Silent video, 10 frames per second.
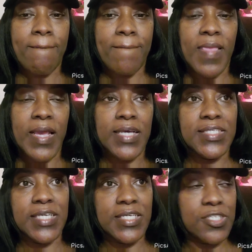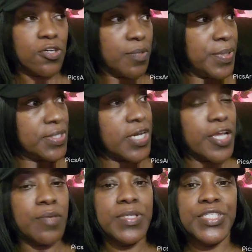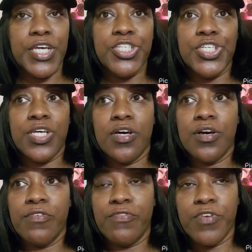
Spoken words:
like I said, it's going to be documentation of